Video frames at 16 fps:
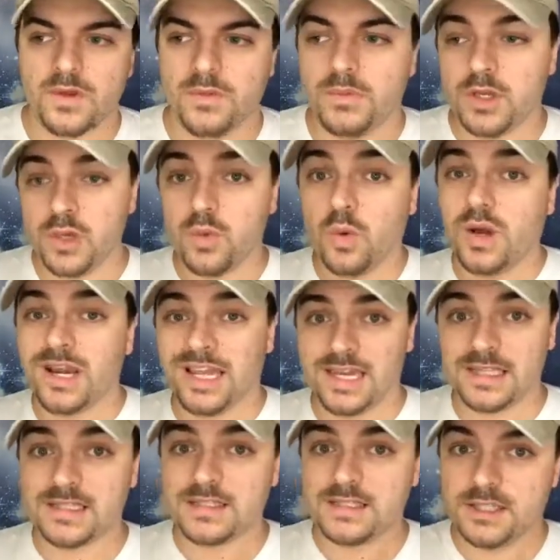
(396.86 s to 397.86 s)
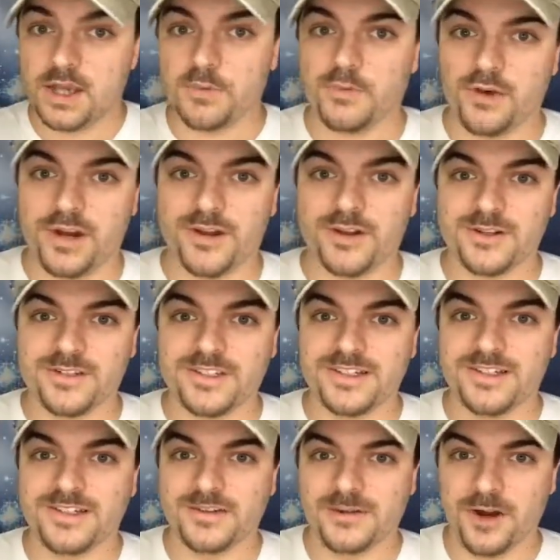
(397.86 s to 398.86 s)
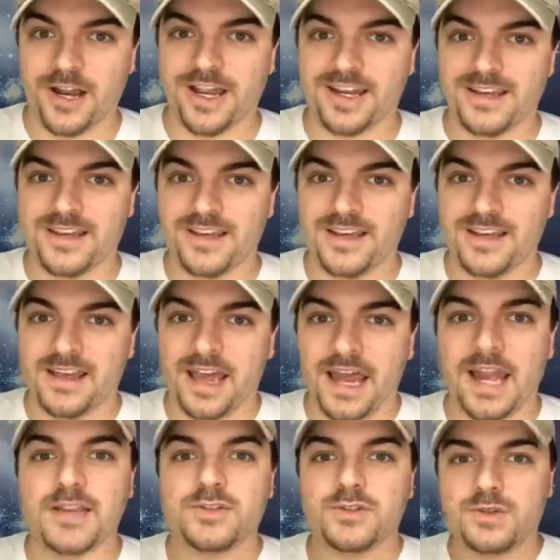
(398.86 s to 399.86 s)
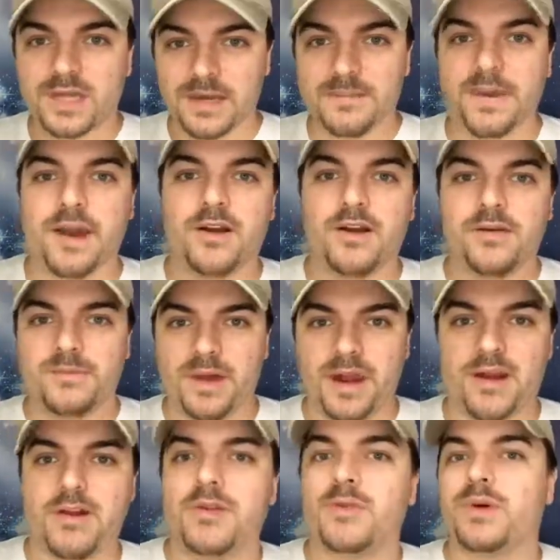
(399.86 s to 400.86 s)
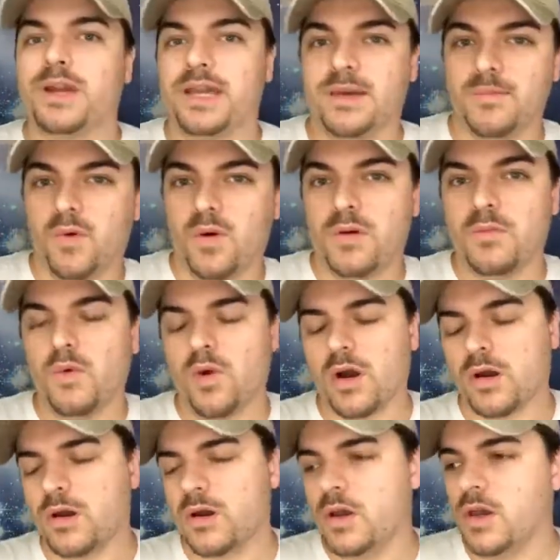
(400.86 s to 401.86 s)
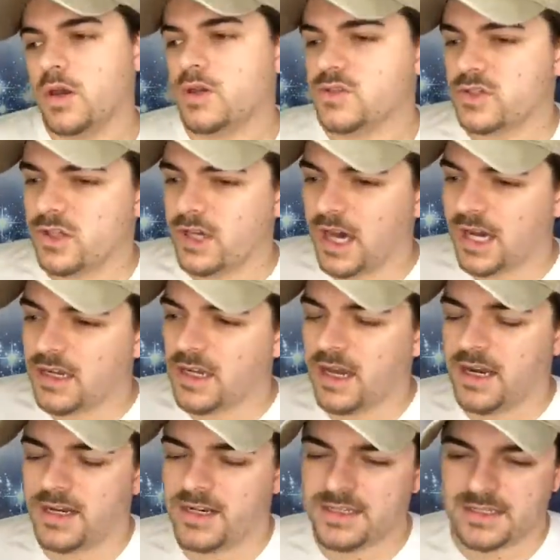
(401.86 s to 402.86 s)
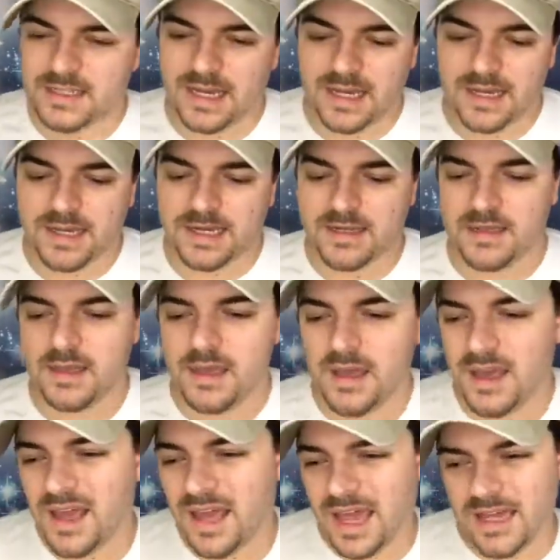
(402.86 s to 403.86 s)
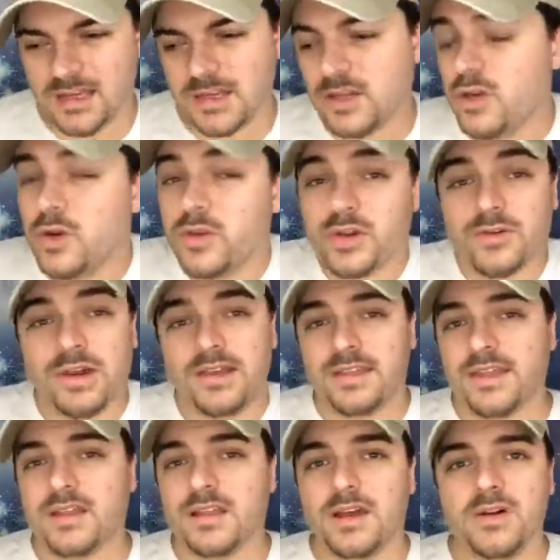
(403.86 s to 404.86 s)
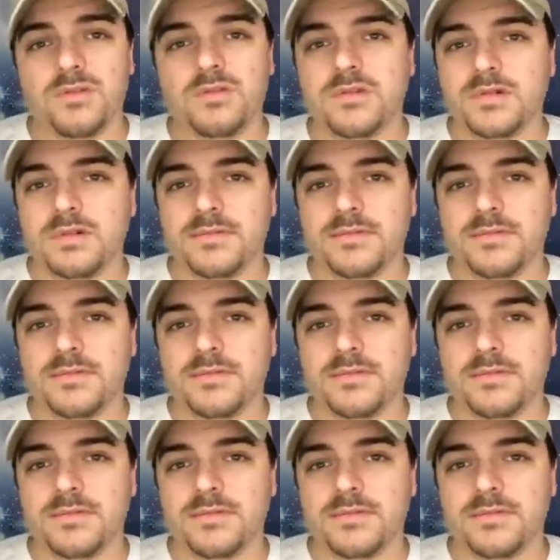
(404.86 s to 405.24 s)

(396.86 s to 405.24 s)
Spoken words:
but you want to get some readers, right? And as you get better and better, you want to get more and more. So you got to kind of decide. And you know the great thing, though?